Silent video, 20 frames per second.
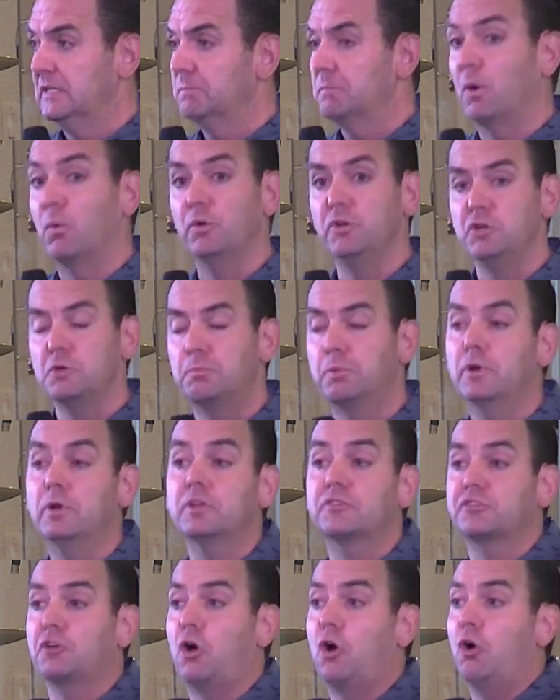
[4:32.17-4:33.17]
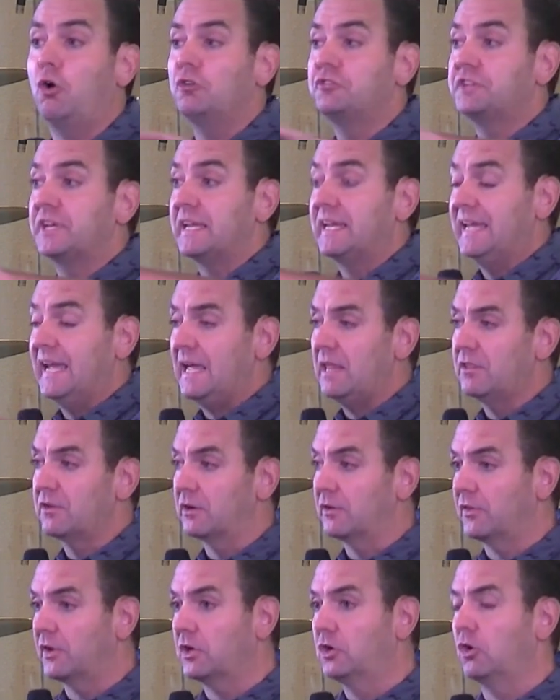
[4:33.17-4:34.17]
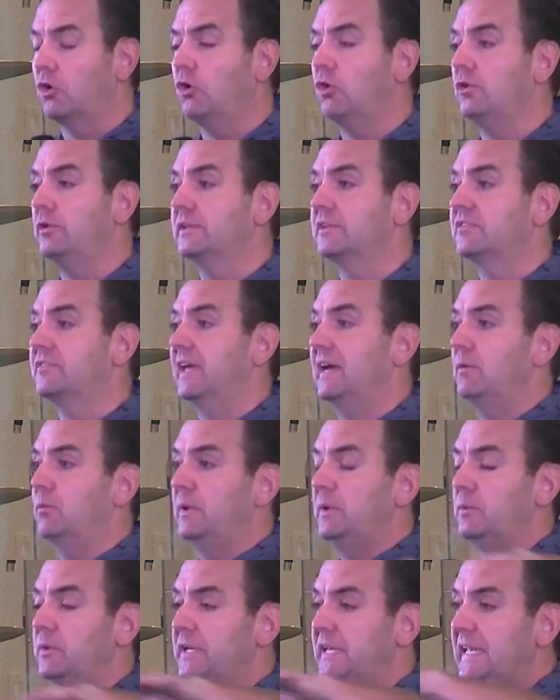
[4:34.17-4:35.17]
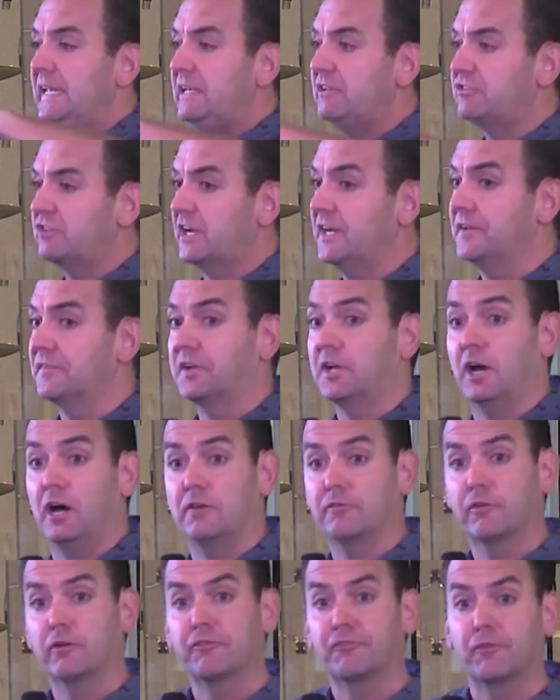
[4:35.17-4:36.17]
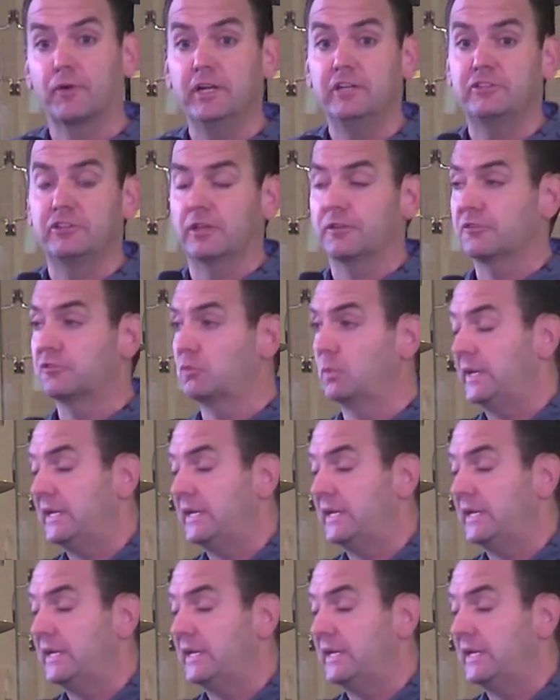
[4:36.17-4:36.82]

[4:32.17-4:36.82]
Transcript: But when you put us all together, the goal is that we would each kind of cover for each other's